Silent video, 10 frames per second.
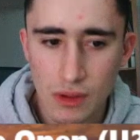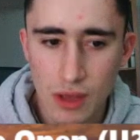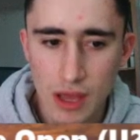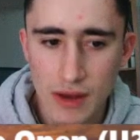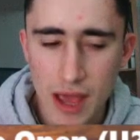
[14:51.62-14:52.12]

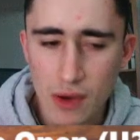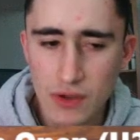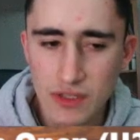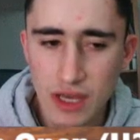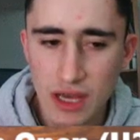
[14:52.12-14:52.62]
And now
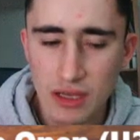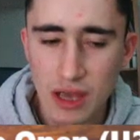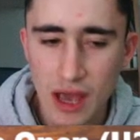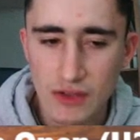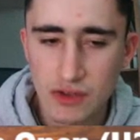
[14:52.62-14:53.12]
his king
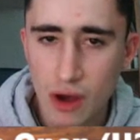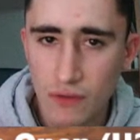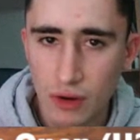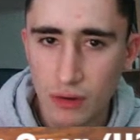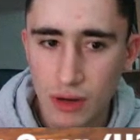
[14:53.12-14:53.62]
has
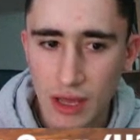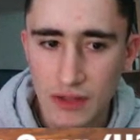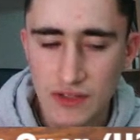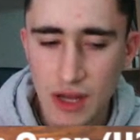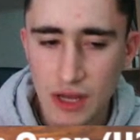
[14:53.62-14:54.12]
cover, and
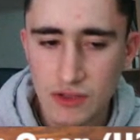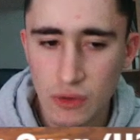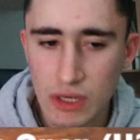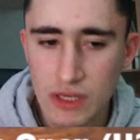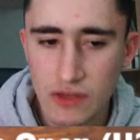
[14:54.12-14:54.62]
it's not so
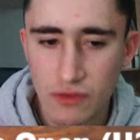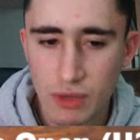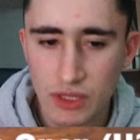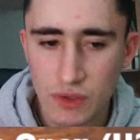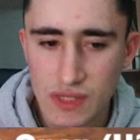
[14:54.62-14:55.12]
easy for me
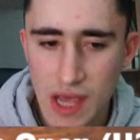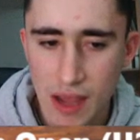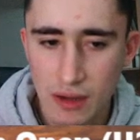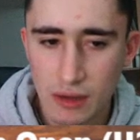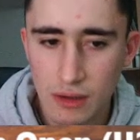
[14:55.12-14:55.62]
to attack.
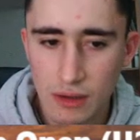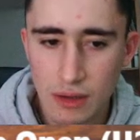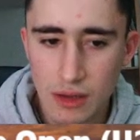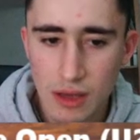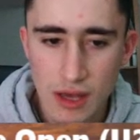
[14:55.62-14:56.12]

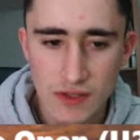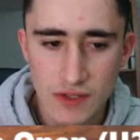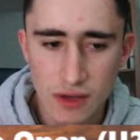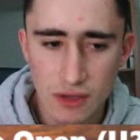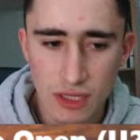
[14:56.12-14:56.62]
And
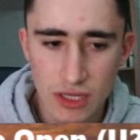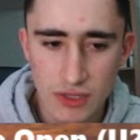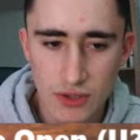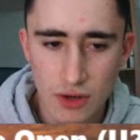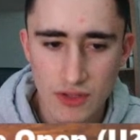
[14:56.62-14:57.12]
suddenly he
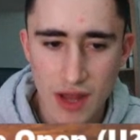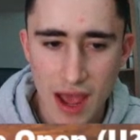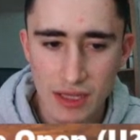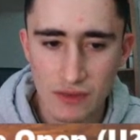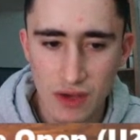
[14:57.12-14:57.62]
starts to
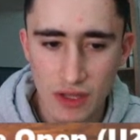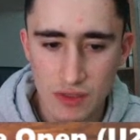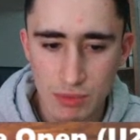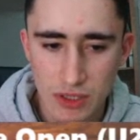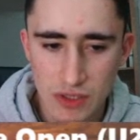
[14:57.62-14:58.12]
activate his
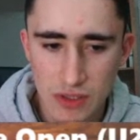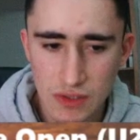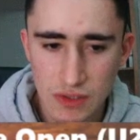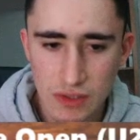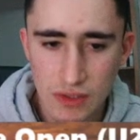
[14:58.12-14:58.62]
pieces.
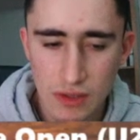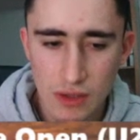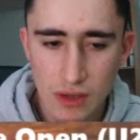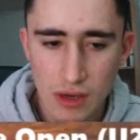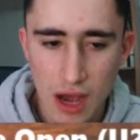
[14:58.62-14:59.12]

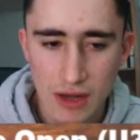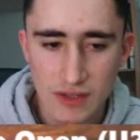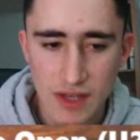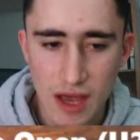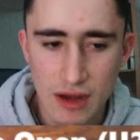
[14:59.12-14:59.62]
I
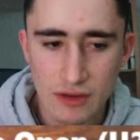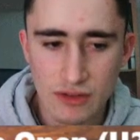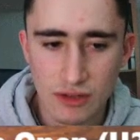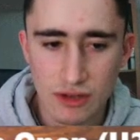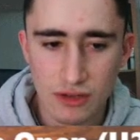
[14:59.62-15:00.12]
decided
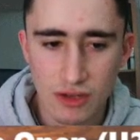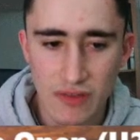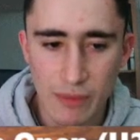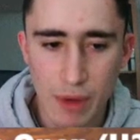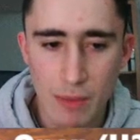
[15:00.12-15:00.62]
to give
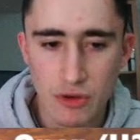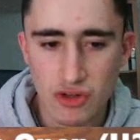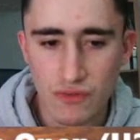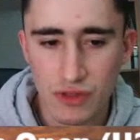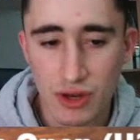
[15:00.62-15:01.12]
up my bishop
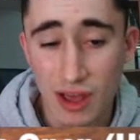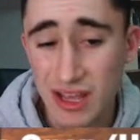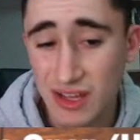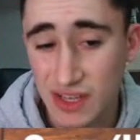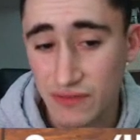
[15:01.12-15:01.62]
for the knight
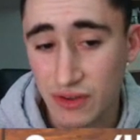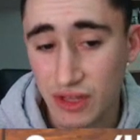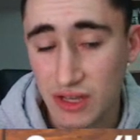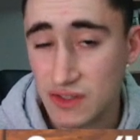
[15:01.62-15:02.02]
because I felt like his